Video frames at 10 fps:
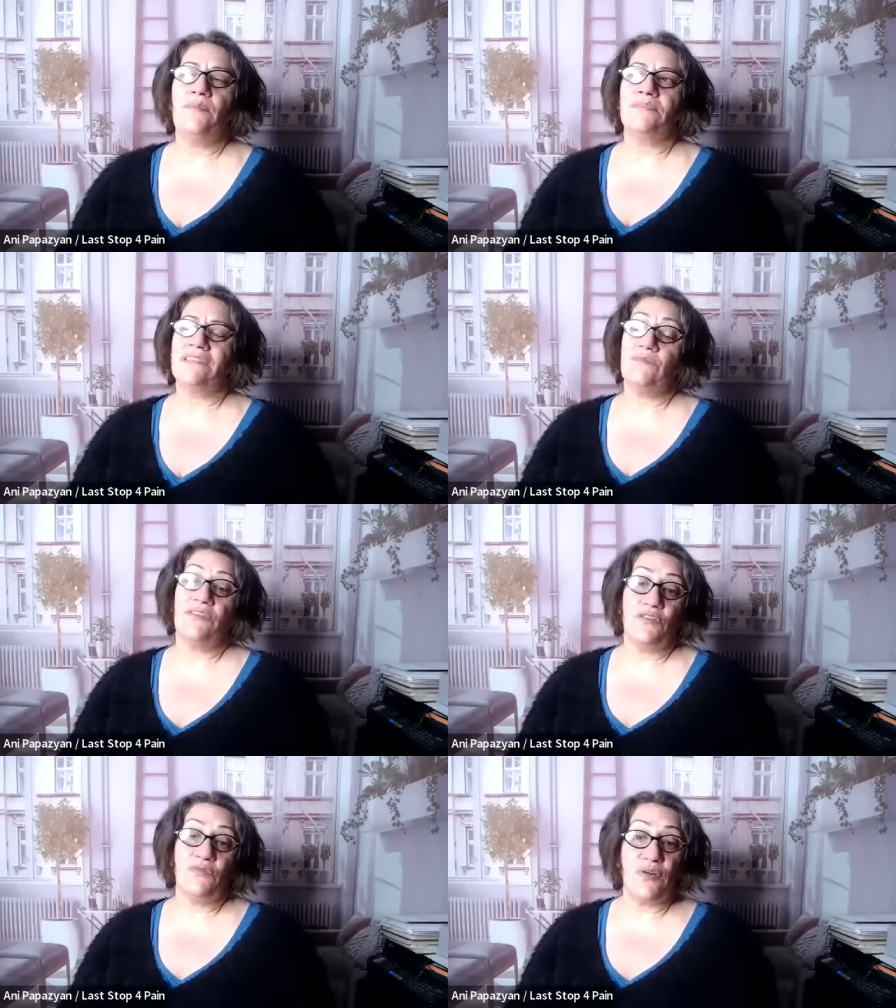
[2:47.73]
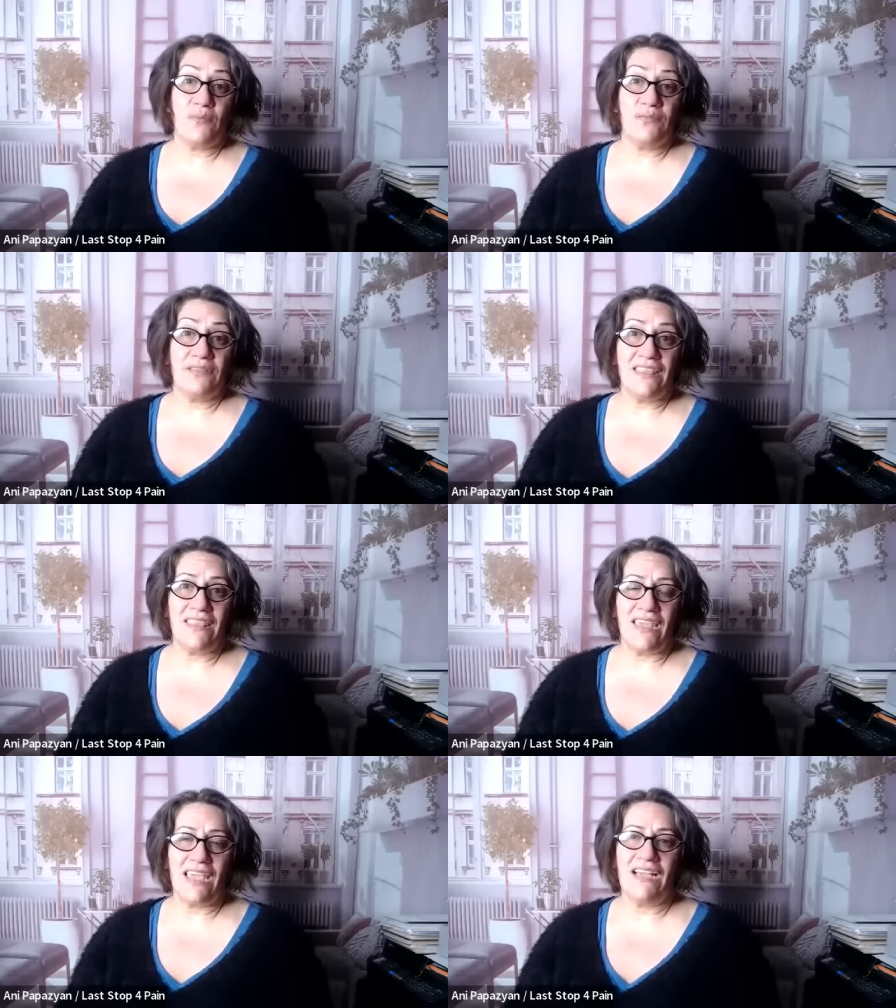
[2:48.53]
Some of you probably
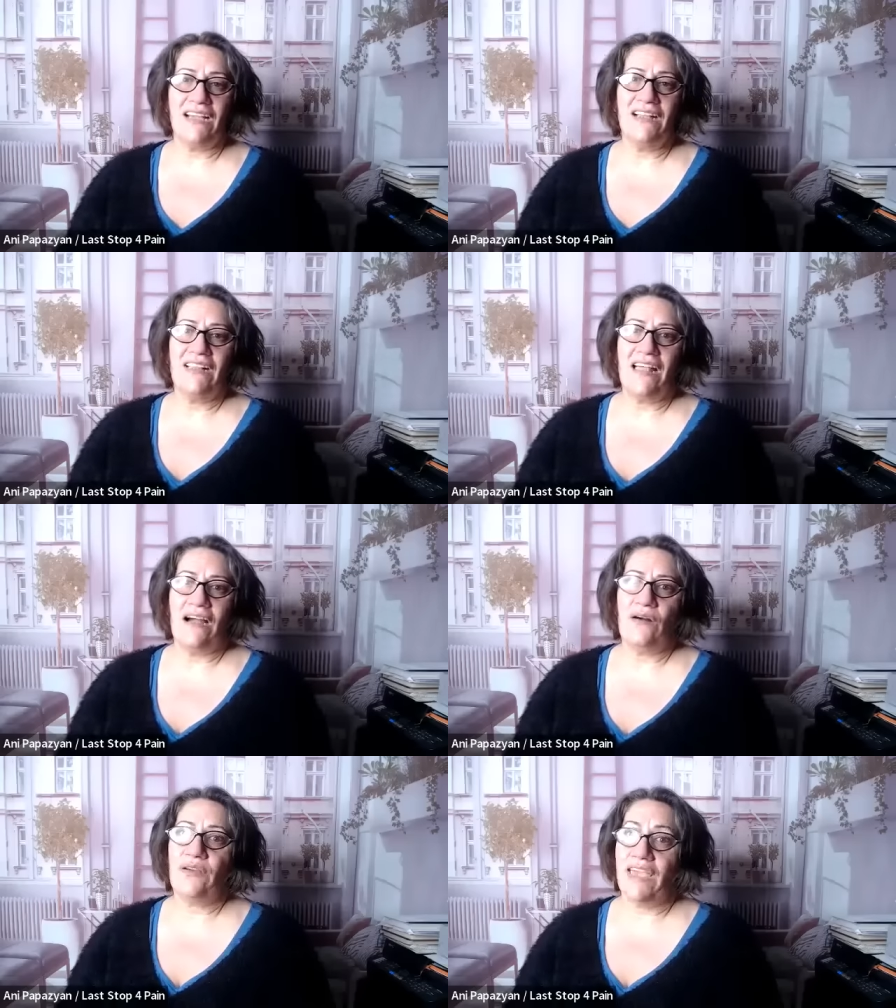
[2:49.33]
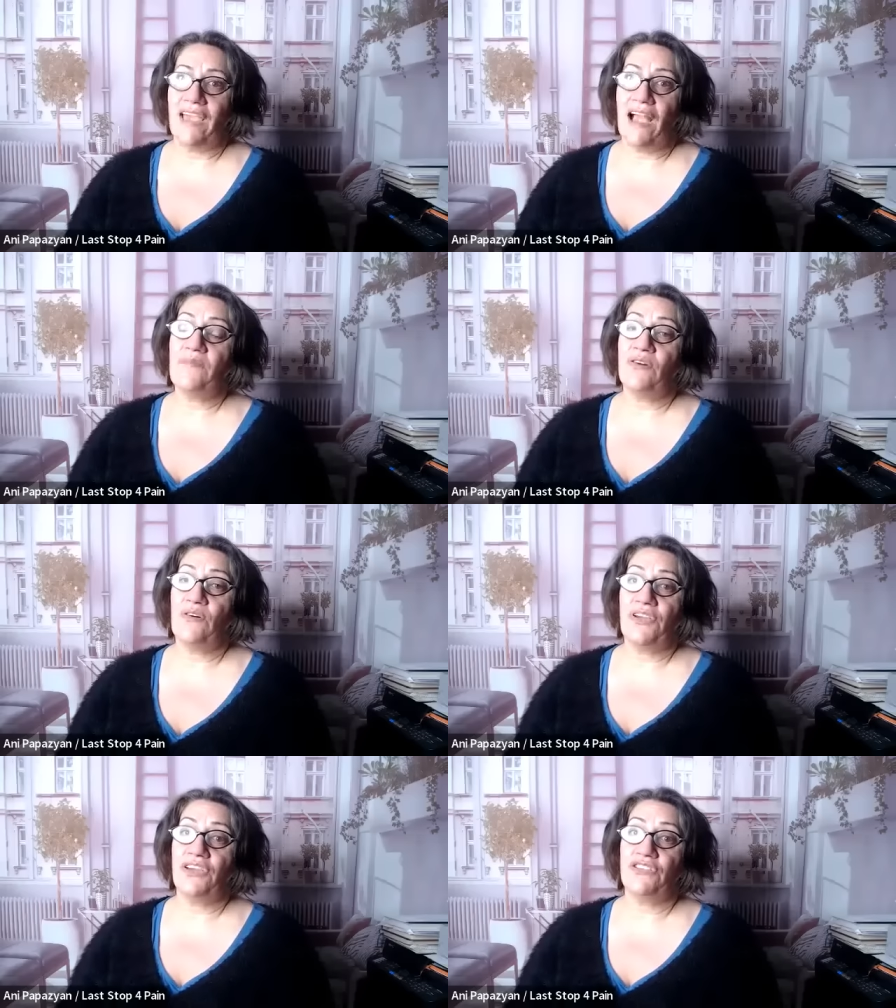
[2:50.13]
think, okay, I'm
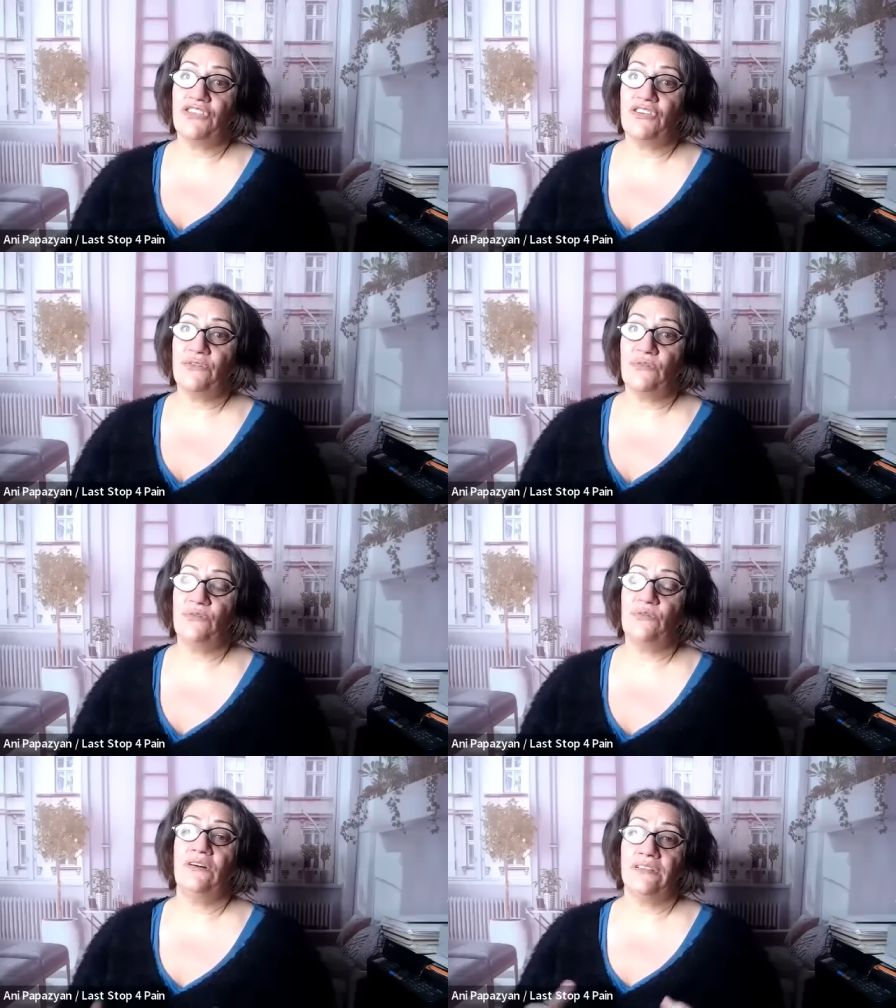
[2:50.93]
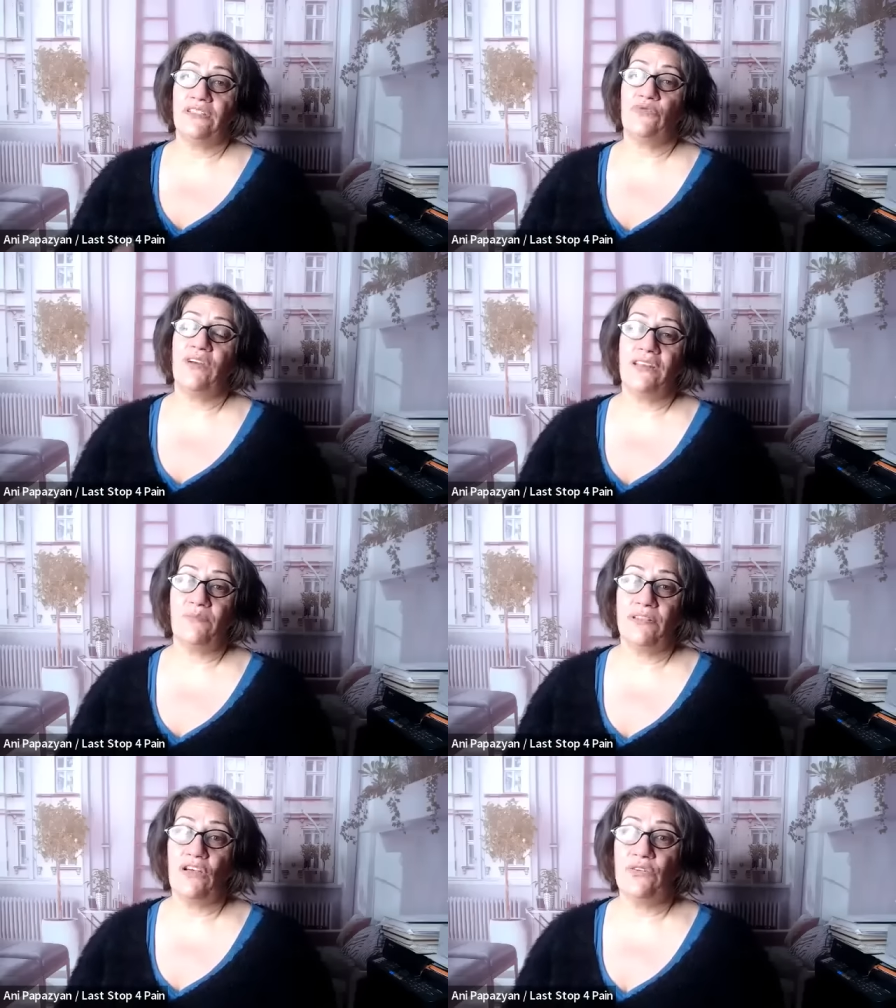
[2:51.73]
going to 20
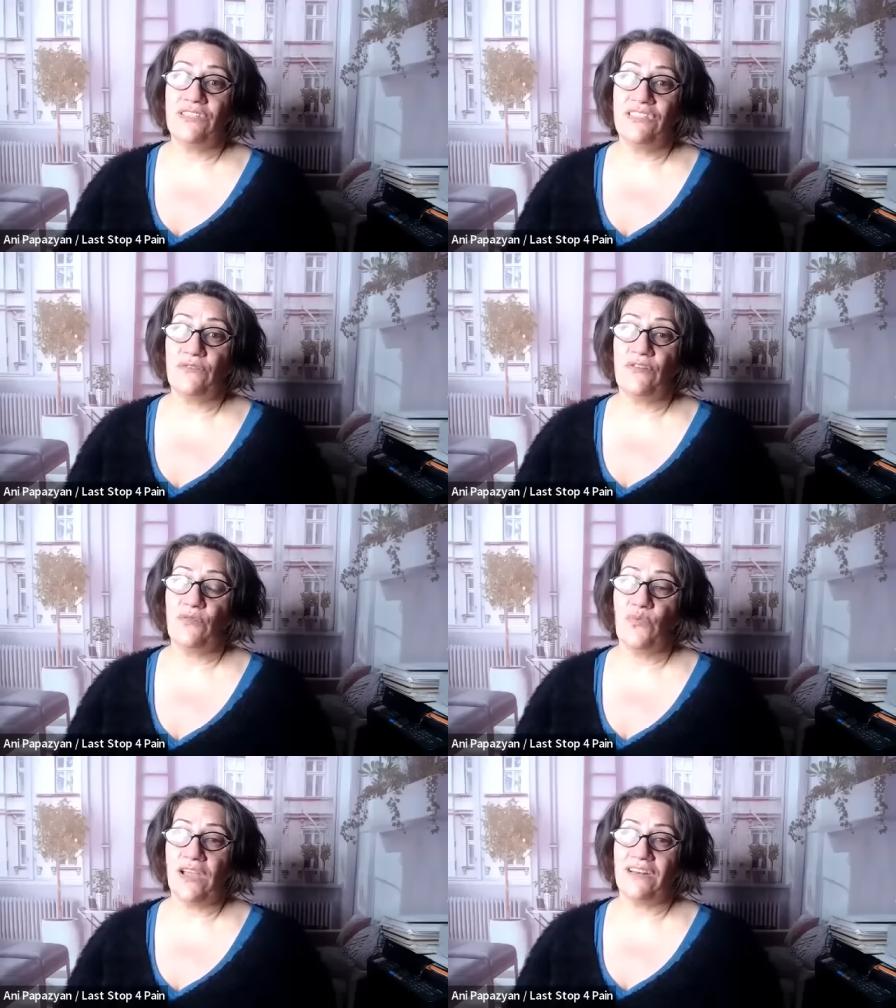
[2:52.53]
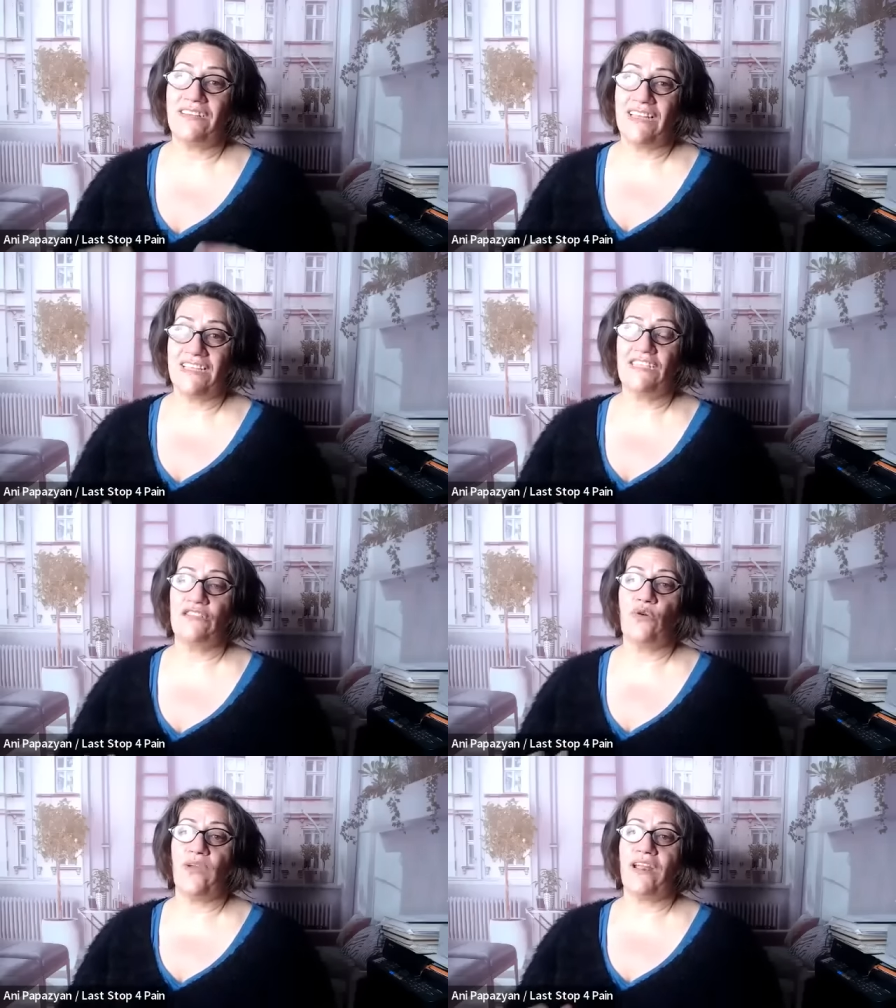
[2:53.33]
below zero weather. There is
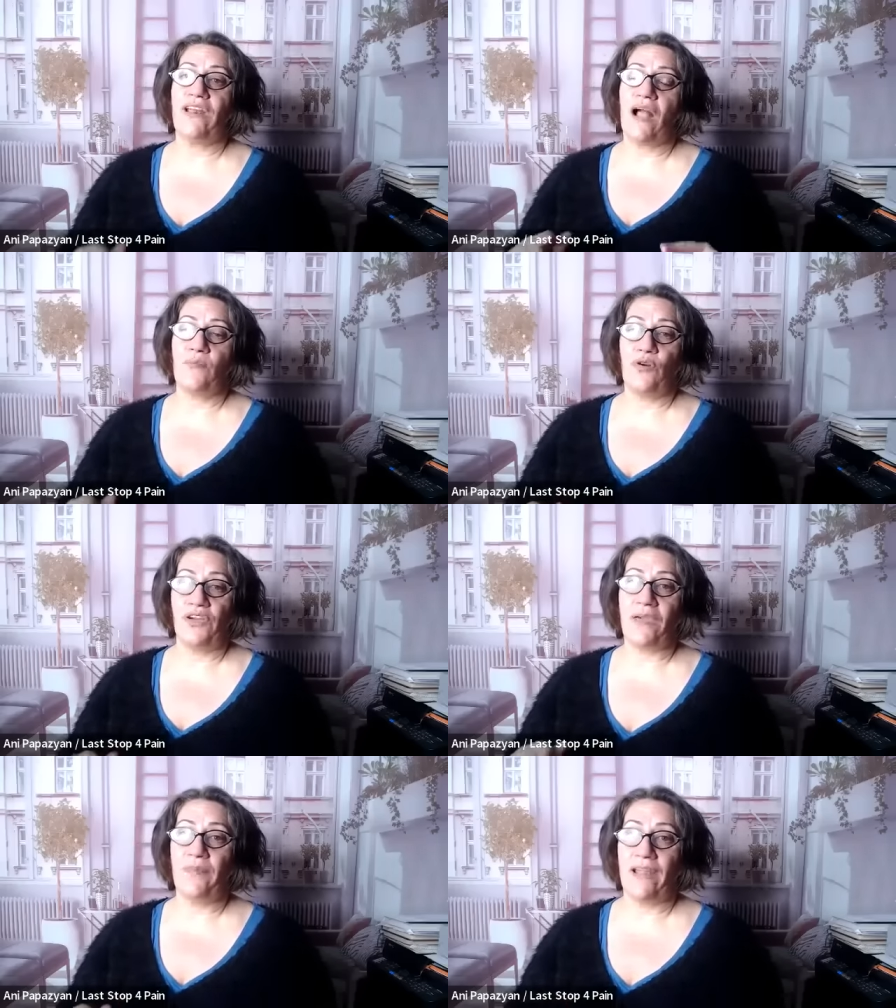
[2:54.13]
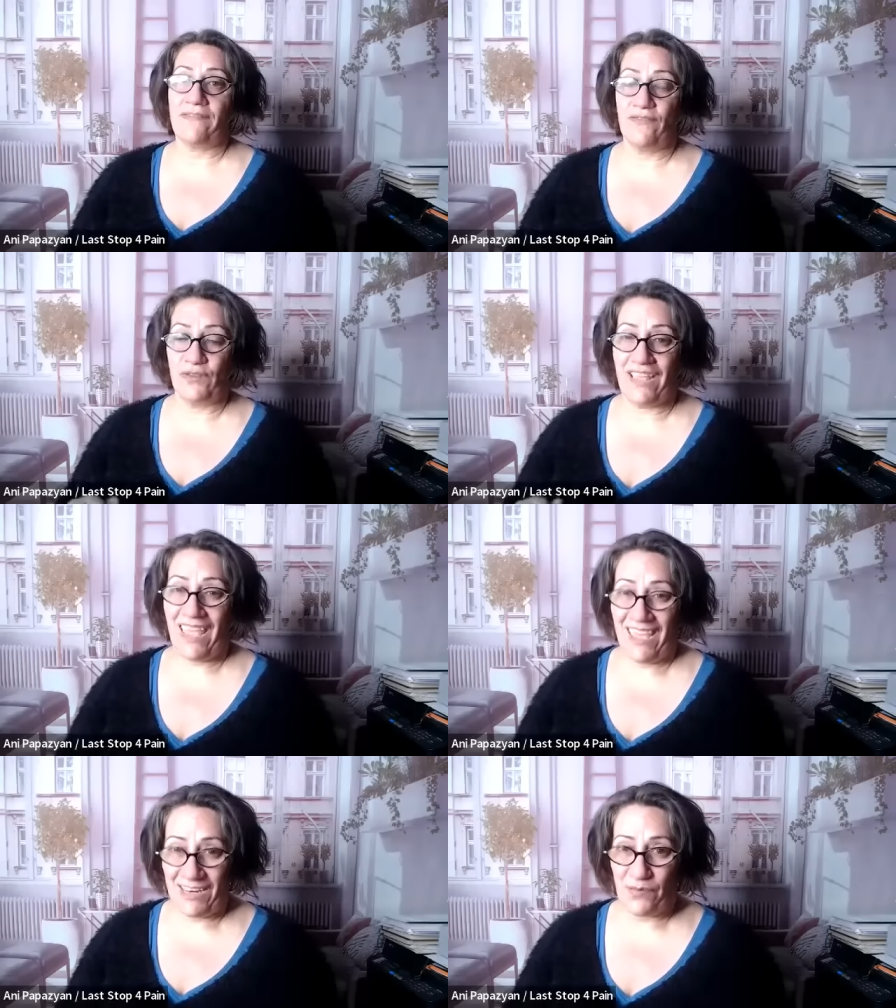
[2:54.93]
nowhere I'm going barefoot
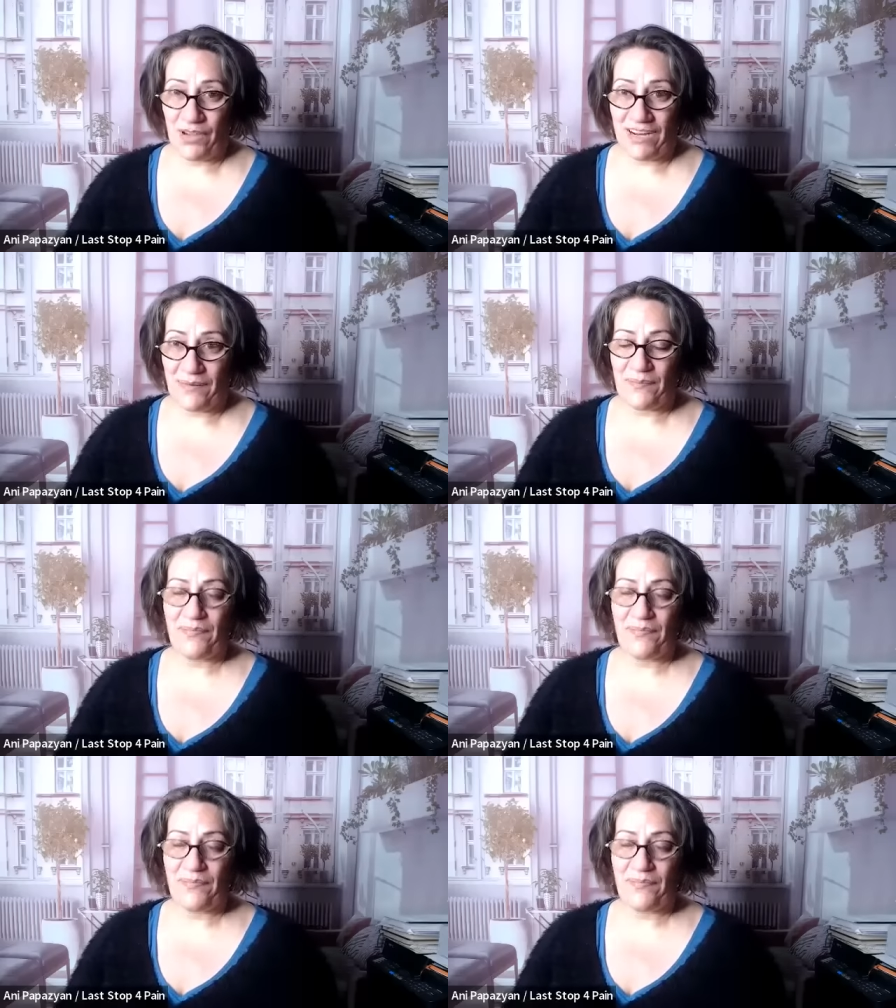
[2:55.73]
anywhere.